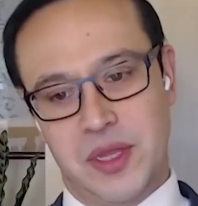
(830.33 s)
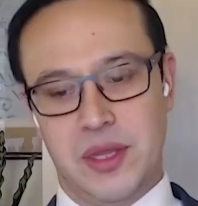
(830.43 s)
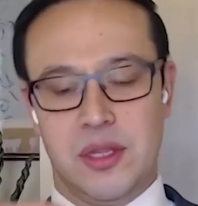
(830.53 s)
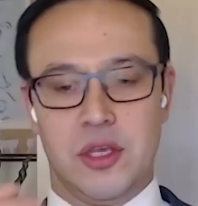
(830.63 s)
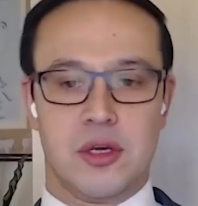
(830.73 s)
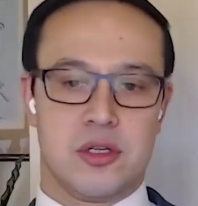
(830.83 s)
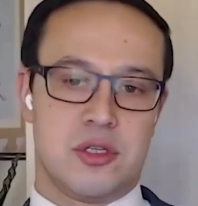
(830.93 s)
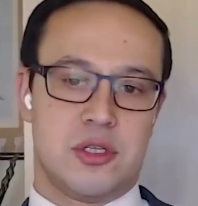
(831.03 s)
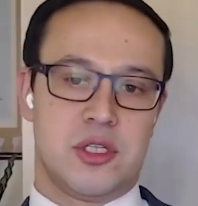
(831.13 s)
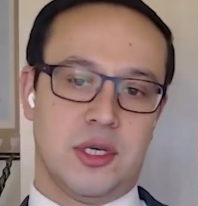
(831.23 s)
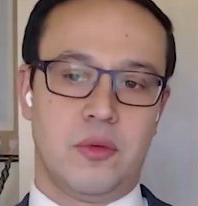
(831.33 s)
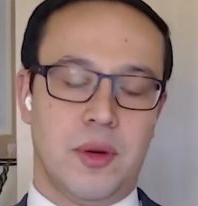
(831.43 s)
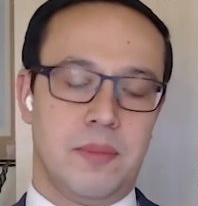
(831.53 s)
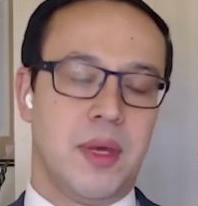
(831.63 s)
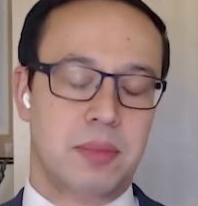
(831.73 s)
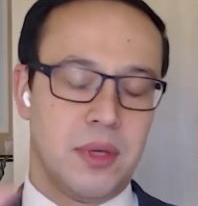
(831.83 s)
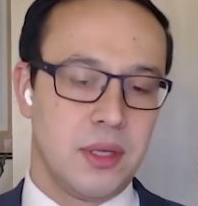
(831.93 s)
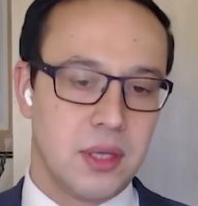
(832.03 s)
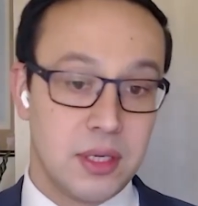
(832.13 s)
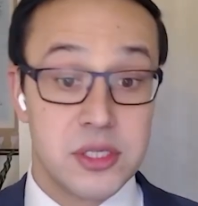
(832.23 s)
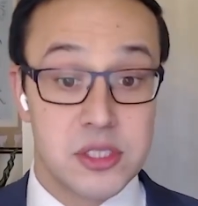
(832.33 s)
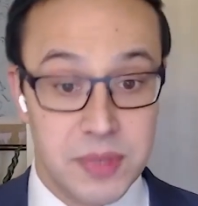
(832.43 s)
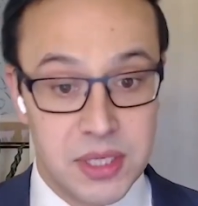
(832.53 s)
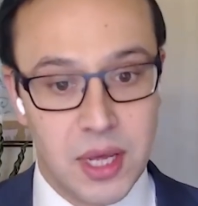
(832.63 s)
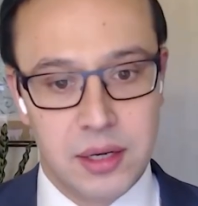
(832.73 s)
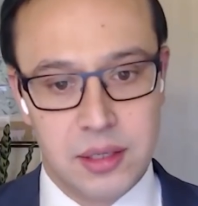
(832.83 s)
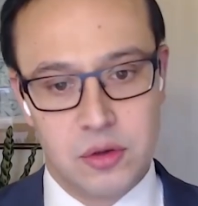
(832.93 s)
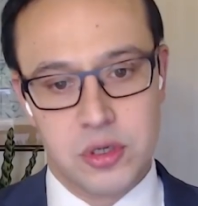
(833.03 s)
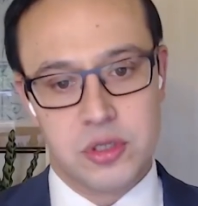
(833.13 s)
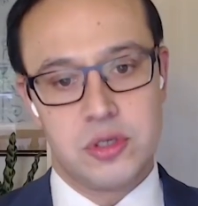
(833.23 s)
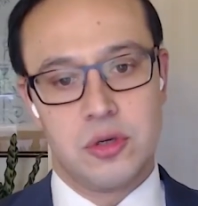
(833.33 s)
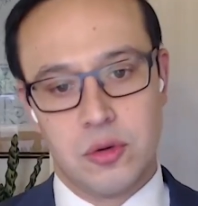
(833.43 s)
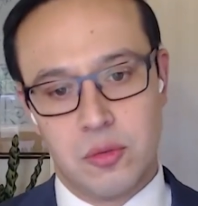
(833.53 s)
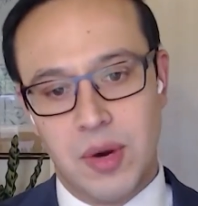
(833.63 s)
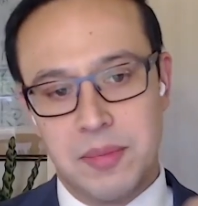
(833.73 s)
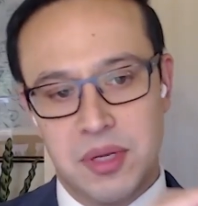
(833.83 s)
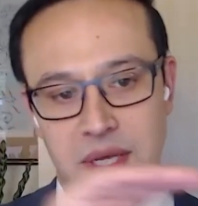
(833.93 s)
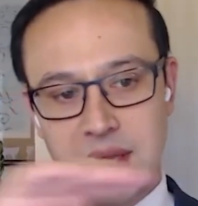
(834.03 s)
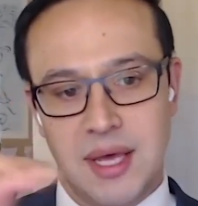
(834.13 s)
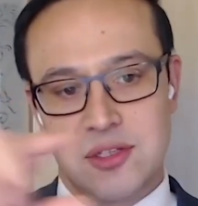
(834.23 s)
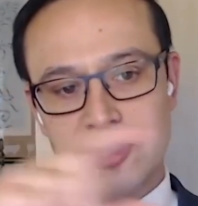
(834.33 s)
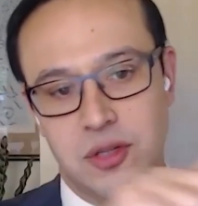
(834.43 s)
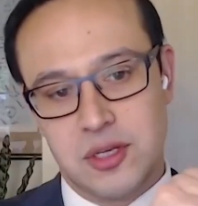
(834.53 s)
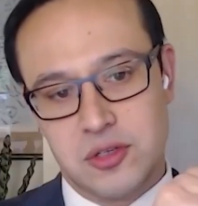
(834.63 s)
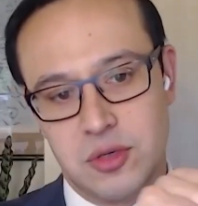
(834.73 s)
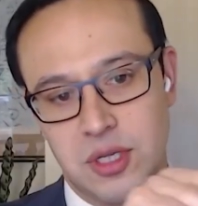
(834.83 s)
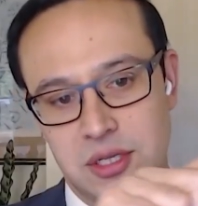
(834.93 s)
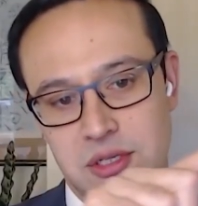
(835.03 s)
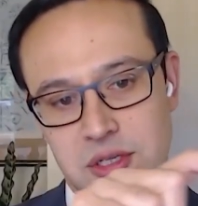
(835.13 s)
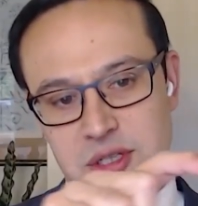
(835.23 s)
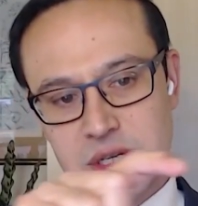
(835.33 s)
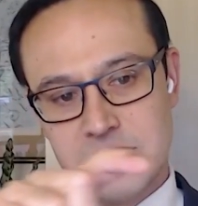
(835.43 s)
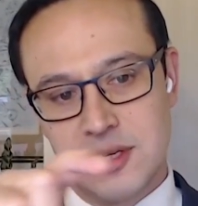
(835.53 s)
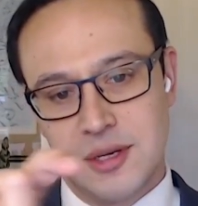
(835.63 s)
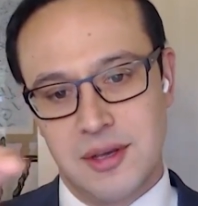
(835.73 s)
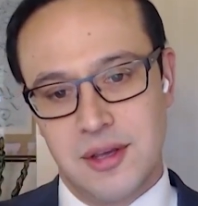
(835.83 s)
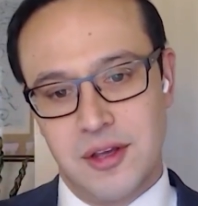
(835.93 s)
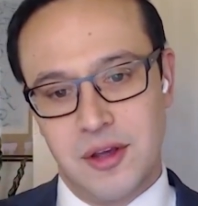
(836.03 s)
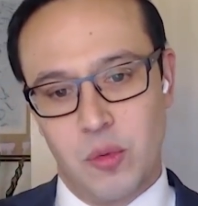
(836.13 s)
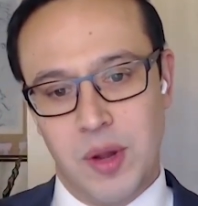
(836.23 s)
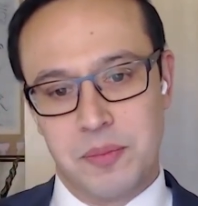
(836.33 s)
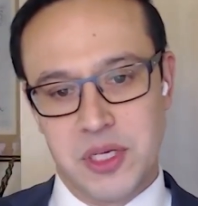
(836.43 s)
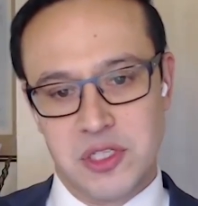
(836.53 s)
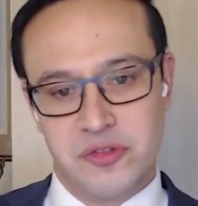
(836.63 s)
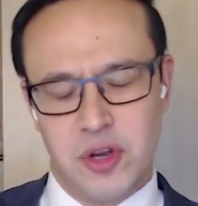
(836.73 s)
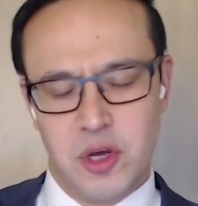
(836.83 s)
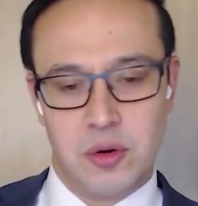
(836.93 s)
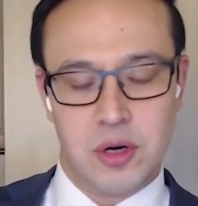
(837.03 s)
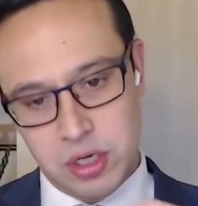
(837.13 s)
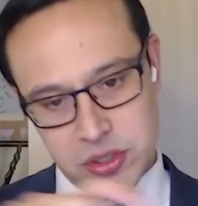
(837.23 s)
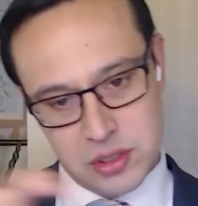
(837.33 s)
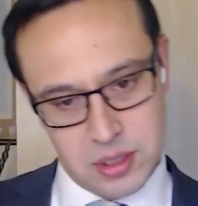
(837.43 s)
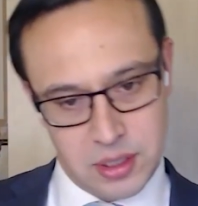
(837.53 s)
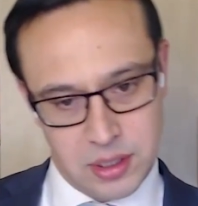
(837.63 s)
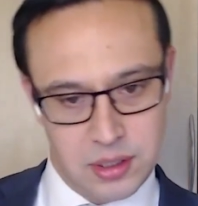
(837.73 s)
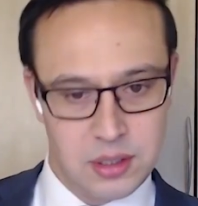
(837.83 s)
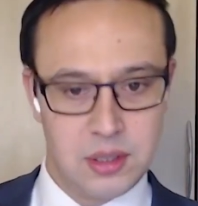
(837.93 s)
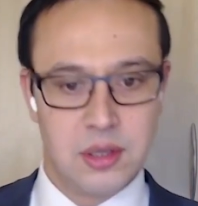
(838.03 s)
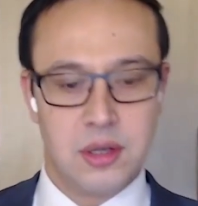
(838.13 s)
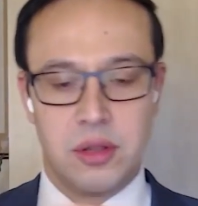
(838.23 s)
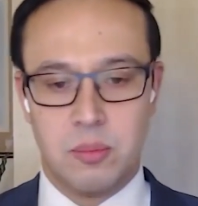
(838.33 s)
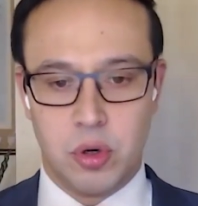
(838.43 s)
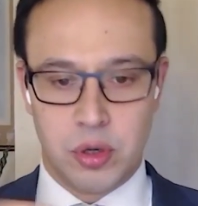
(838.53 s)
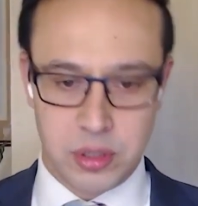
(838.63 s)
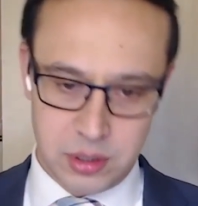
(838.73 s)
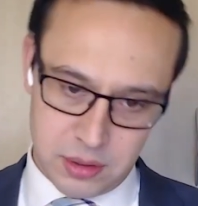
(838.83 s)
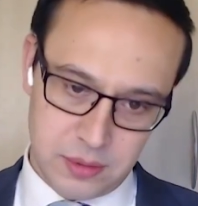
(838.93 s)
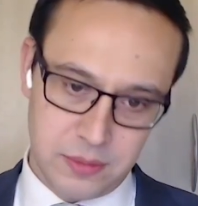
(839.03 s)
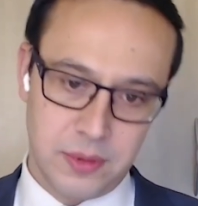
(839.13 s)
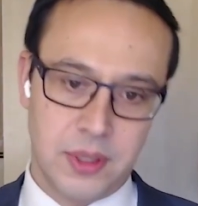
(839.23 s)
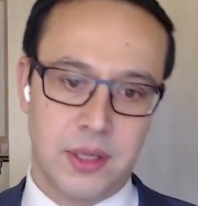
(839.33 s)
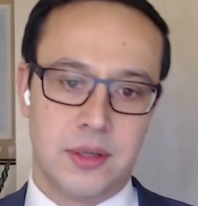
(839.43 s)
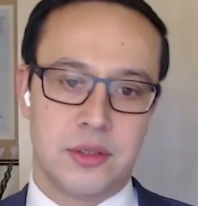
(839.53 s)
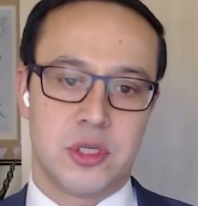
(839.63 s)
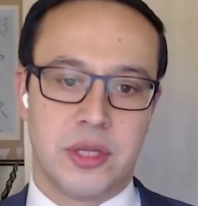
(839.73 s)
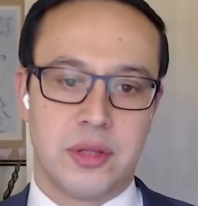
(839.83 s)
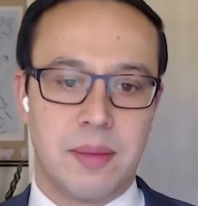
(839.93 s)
and then you can see what maybe needs to be done in order to remedy that. So there's really just this one-piece flow across the board, so that the